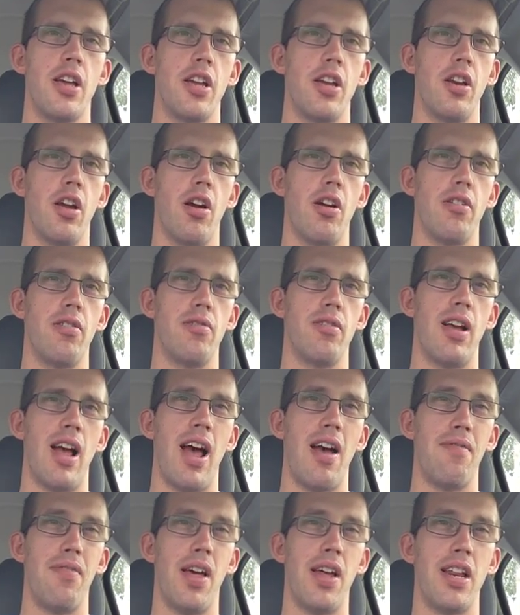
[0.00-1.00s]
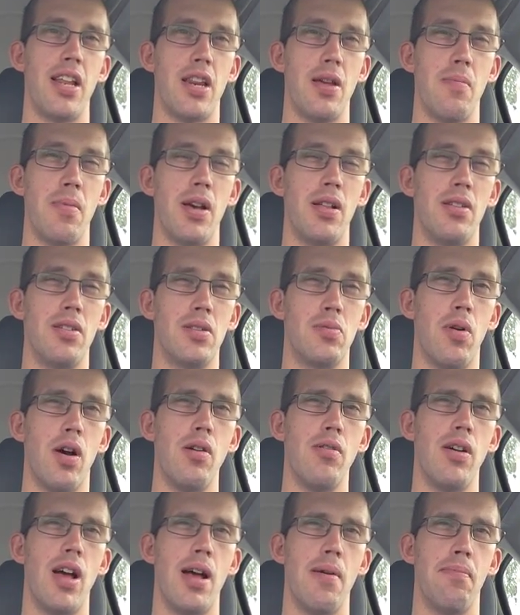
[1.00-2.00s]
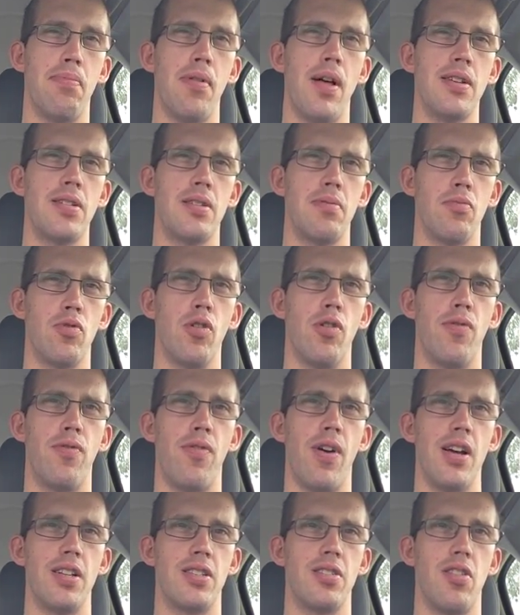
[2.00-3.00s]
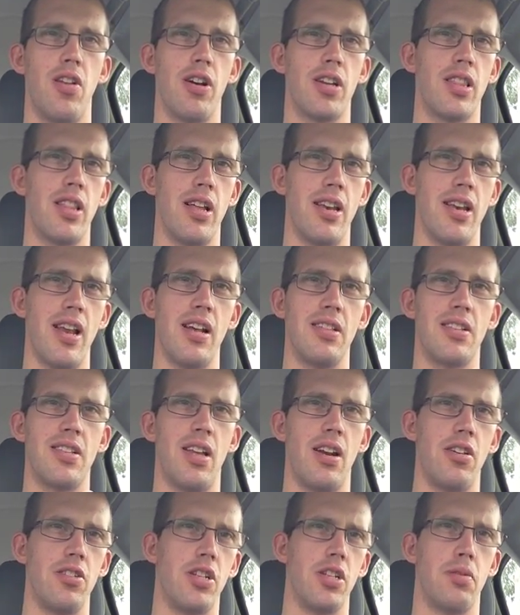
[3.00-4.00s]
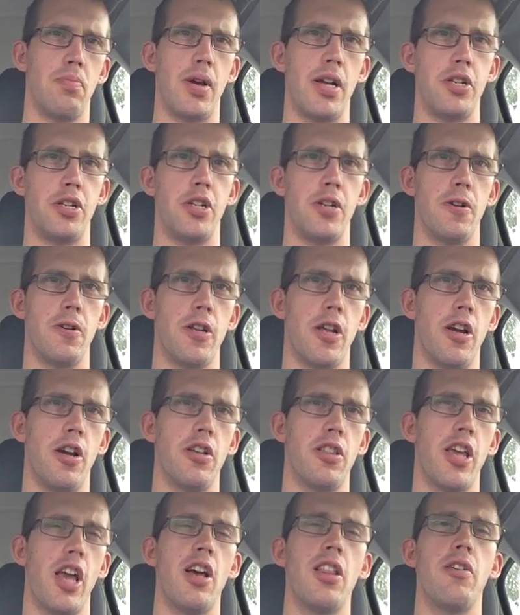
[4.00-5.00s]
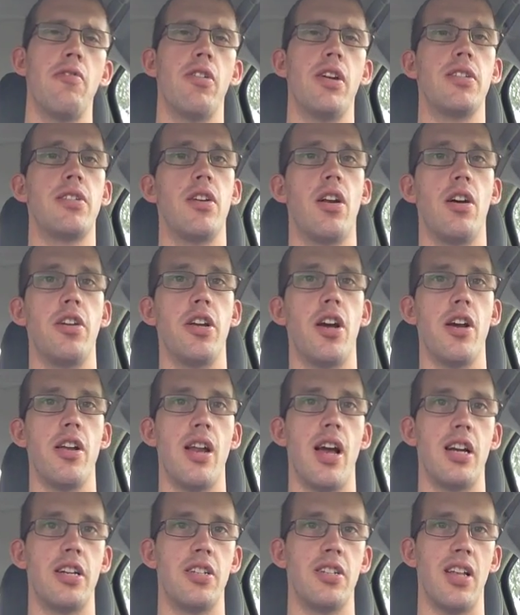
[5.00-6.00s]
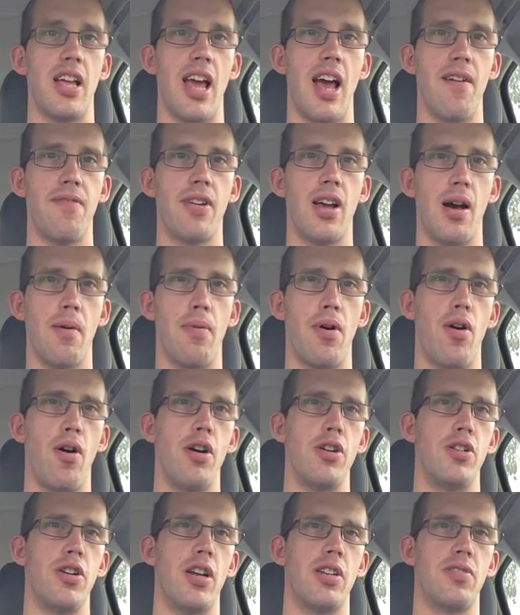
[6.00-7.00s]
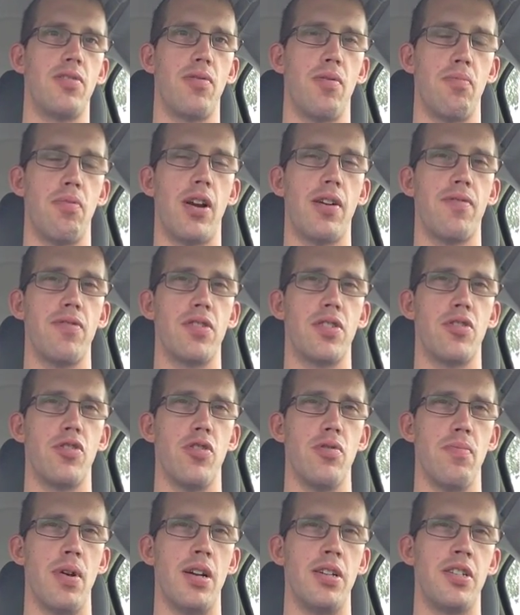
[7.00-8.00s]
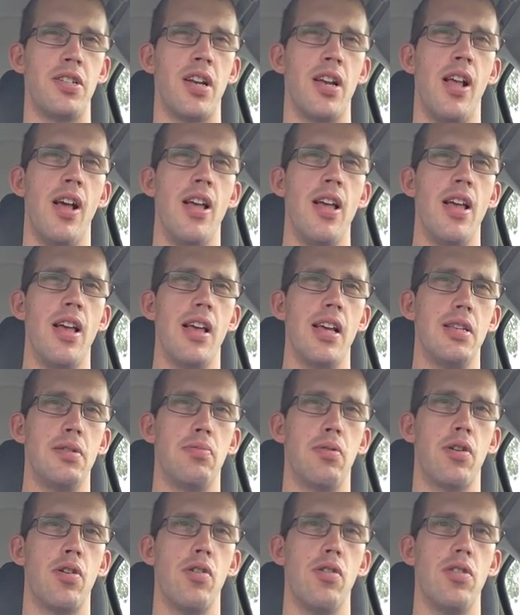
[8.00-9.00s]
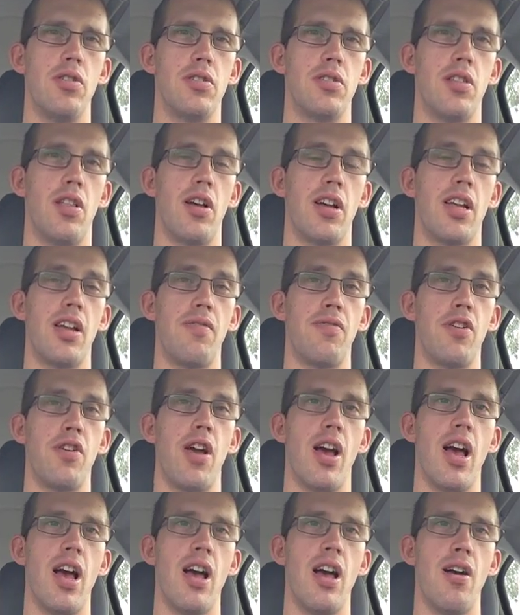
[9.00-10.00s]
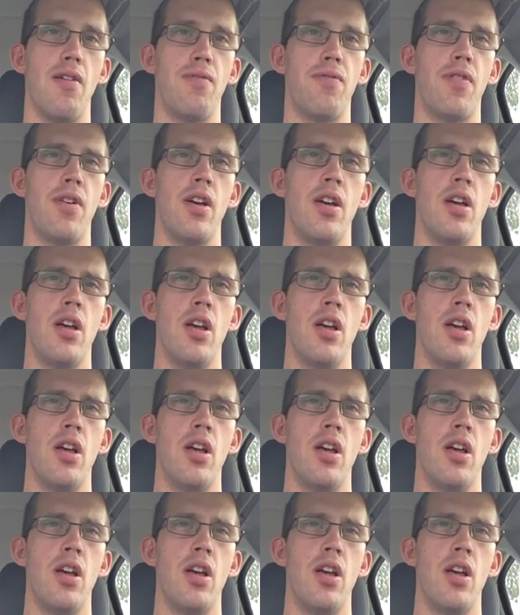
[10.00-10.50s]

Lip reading: have that in your meal as well. And plus some good fats like the nuts that I just mentioned. The only reason I don't actually have carbohydrates for breakfast too much is because, like, if you have